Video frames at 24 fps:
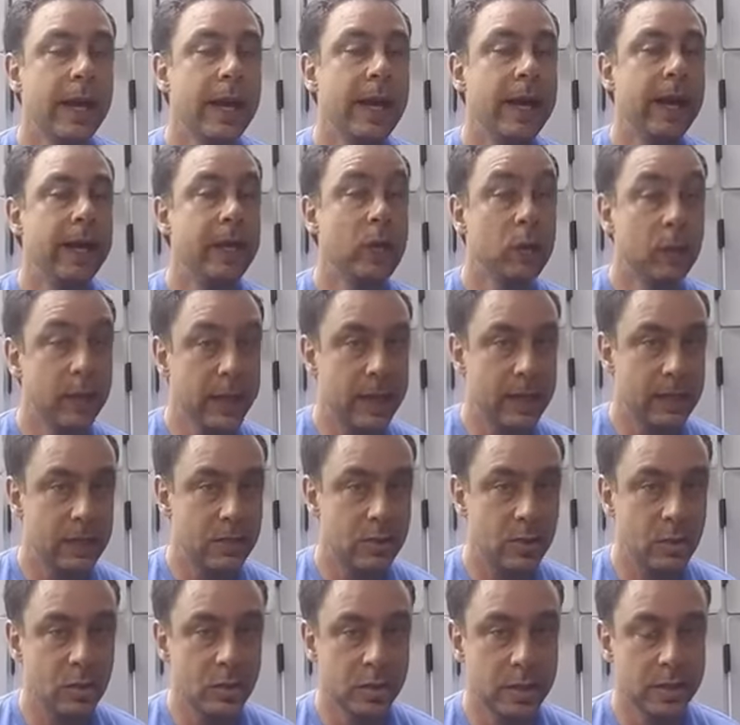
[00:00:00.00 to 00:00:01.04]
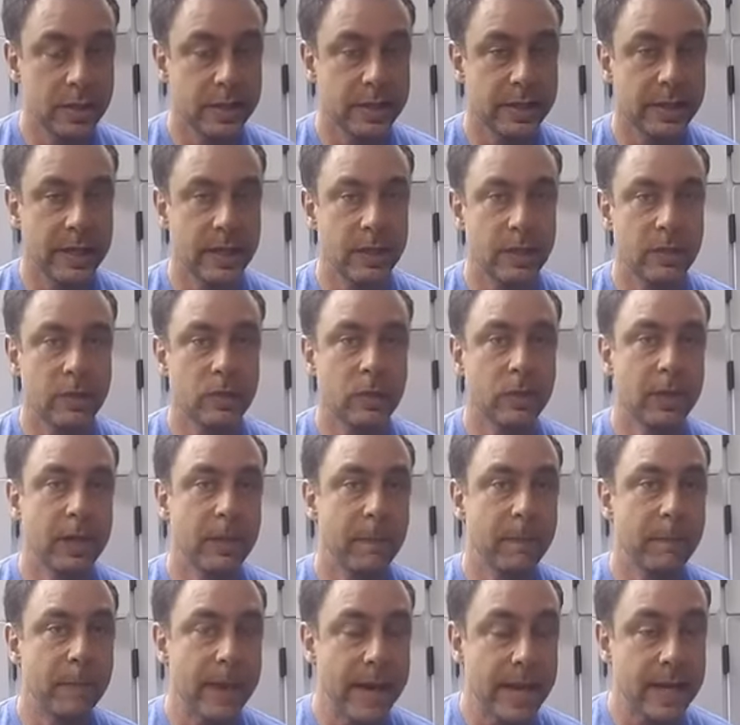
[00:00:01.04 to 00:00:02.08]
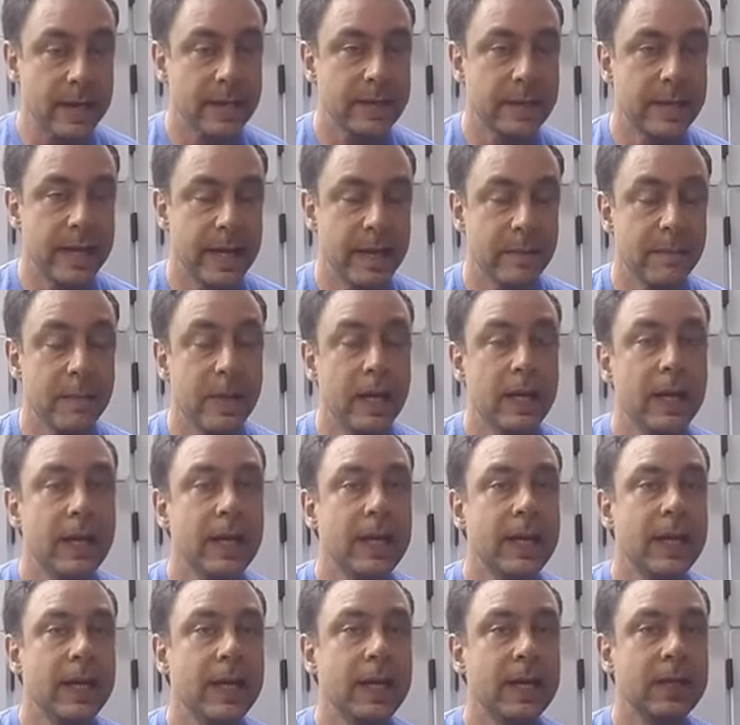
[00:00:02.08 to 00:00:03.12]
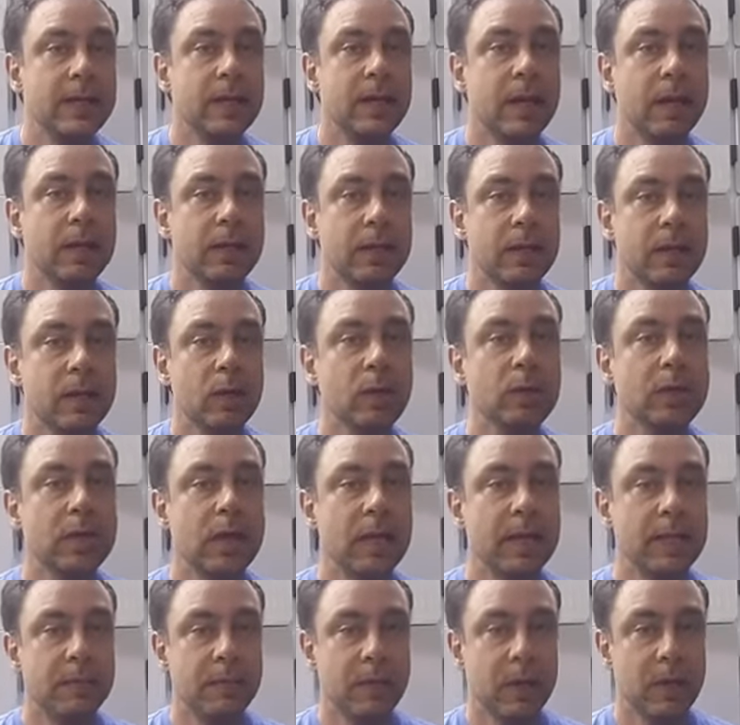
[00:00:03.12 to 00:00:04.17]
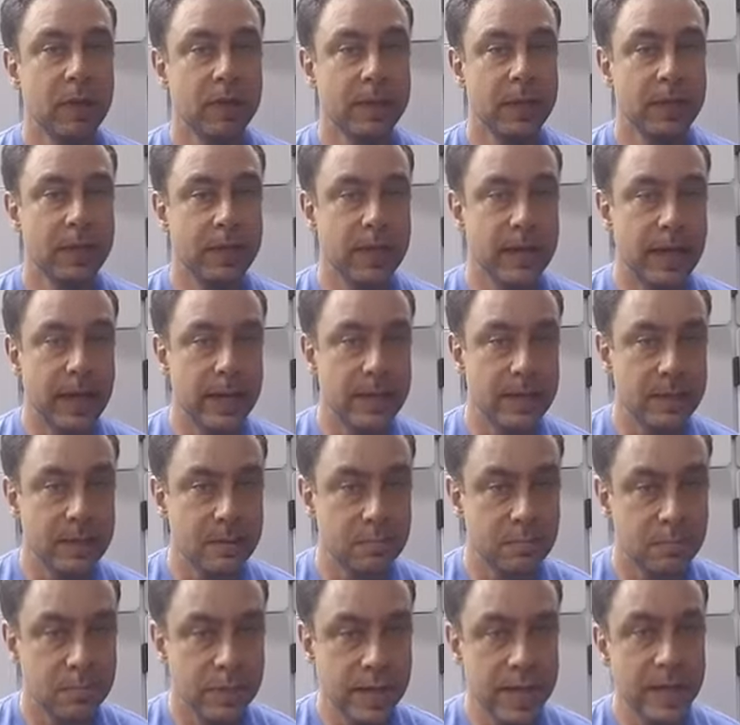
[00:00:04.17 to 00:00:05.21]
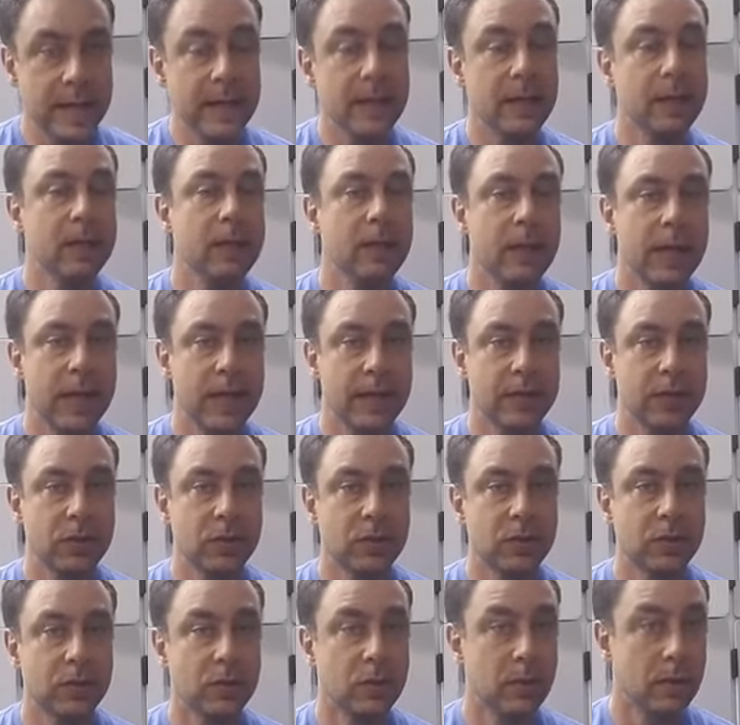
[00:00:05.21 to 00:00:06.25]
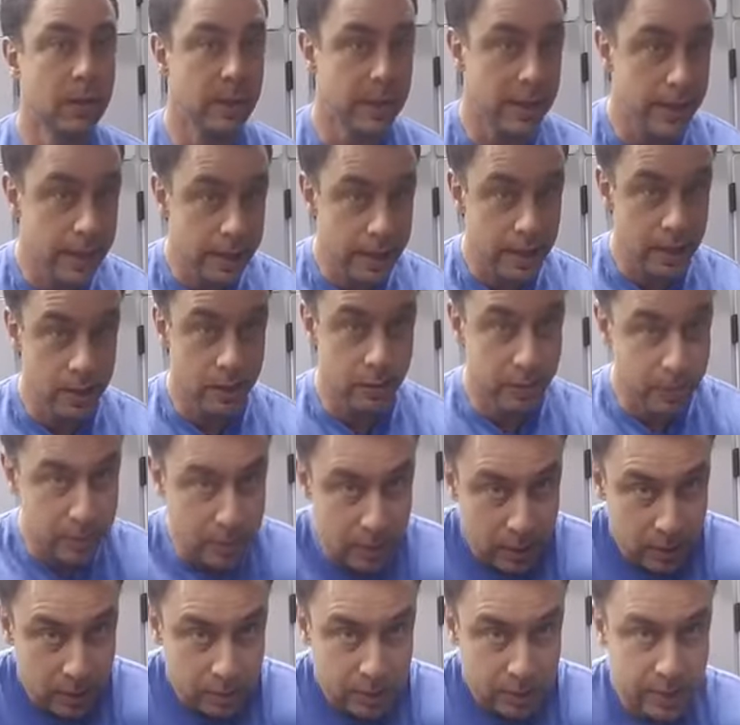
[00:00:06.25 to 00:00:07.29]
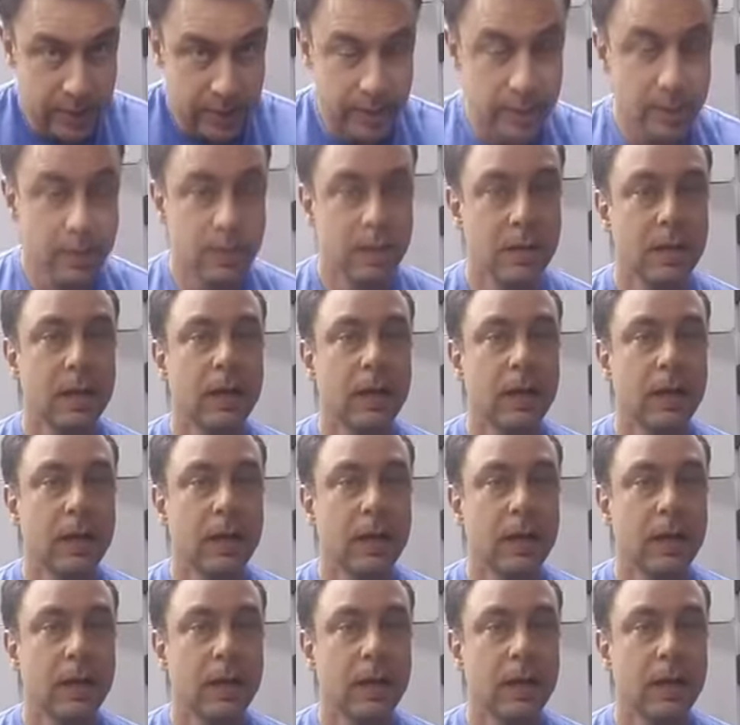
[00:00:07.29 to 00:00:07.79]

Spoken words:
and you will get the solutions there. So the back tape is not useless because it's a nice ping as to, hey, you're slouching,